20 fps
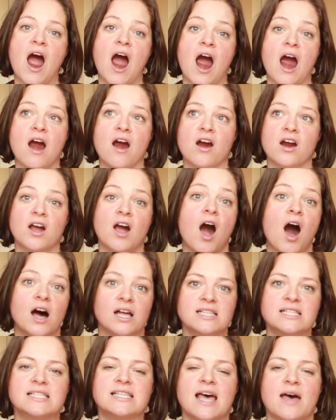our
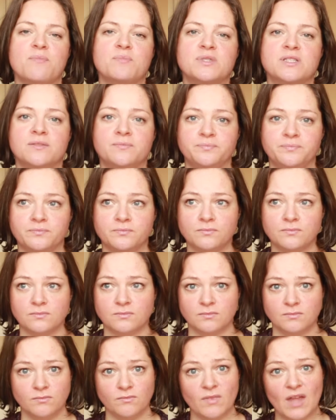concepts,
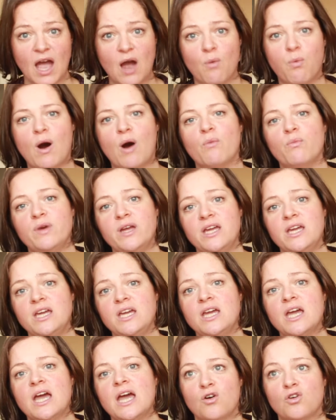and what
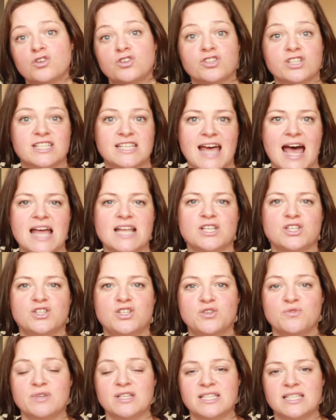we understand
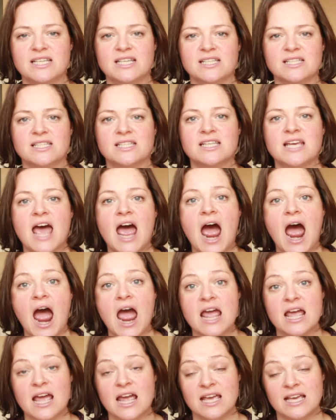to exist
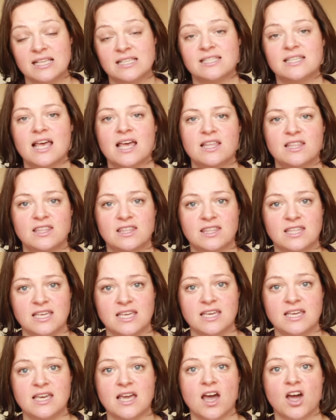is
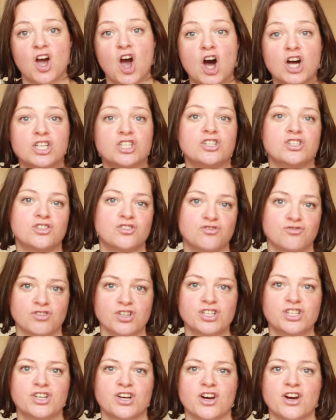the conscious
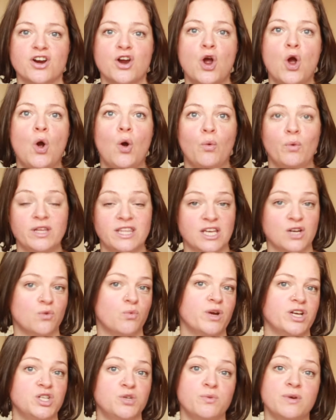structure within
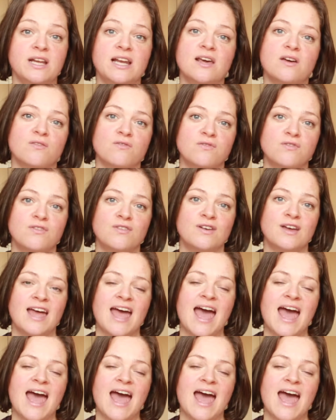which we live.